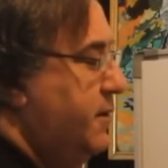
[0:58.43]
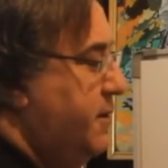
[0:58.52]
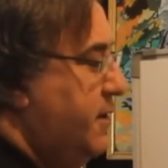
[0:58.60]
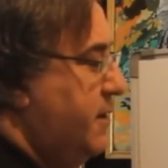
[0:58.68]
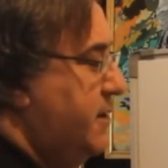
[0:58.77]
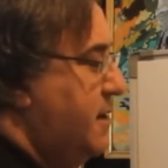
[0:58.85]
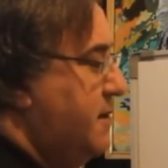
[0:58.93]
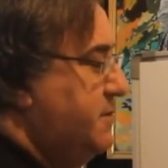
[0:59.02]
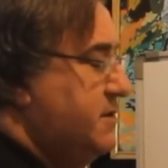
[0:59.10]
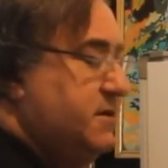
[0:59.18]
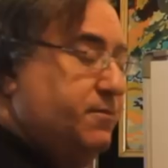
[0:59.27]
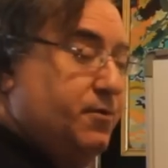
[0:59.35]
Then
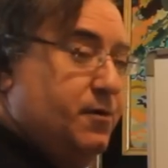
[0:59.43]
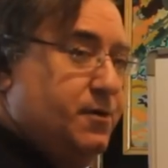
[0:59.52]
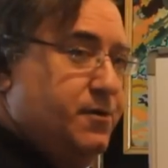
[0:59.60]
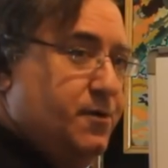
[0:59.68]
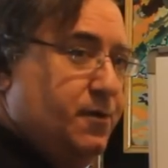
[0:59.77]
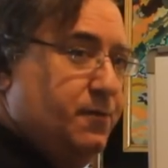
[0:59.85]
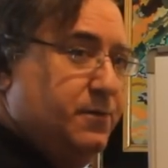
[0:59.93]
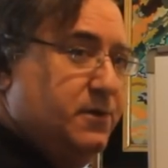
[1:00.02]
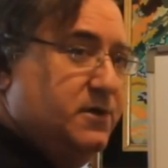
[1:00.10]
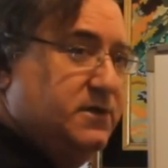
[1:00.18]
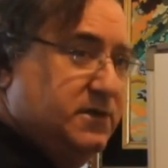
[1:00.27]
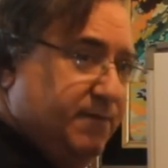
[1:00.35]
comes 4, no,
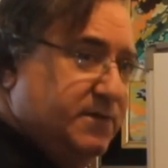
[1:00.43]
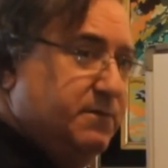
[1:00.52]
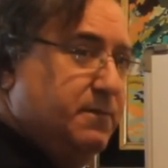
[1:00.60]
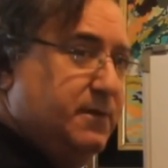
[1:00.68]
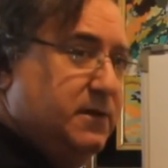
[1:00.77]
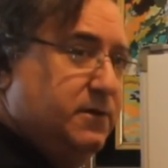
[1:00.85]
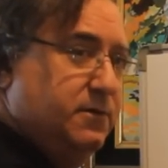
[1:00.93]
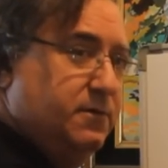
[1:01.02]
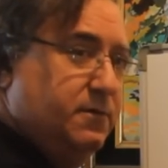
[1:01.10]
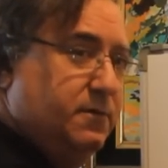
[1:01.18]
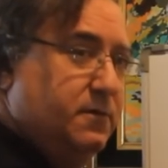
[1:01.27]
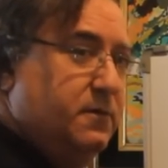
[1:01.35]
because it's divisible by
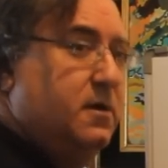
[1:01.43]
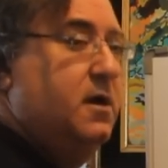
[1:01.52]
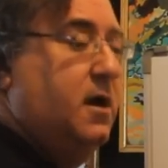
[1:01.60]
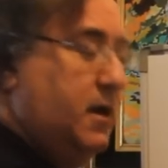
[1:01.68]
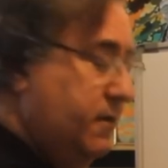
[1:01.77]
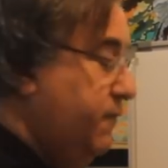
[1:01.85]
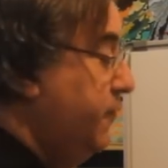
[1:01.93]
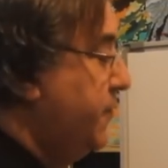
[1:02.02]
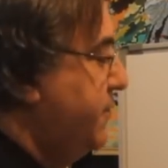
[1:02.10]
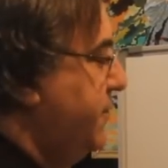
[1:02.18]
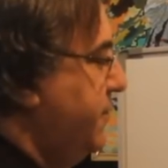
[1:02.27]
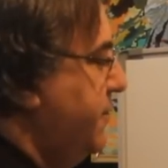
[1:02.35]
2, and
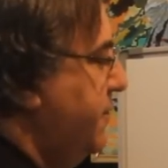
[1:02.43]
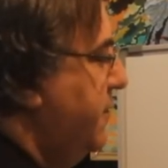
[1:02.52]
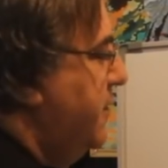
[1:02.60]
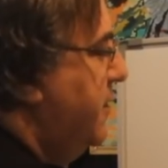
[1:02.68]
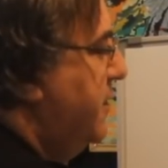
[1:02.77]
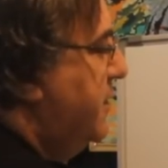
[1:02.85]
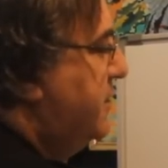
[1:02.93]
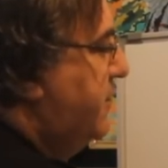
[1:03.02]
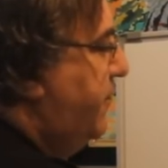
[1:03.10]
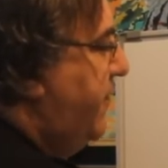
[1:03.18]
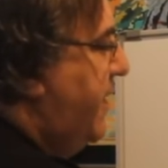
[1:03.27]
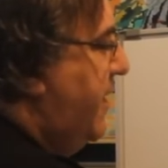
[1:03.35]
4 2. So
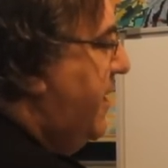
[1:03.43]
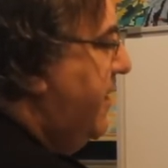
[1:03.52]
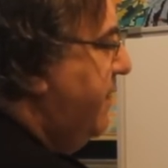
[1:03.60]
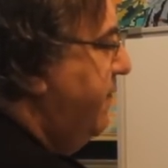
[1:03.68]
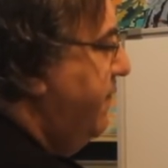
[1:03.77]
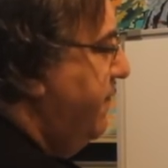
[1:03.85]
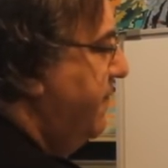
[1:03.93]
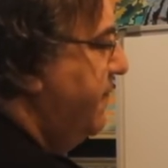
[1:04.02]
5,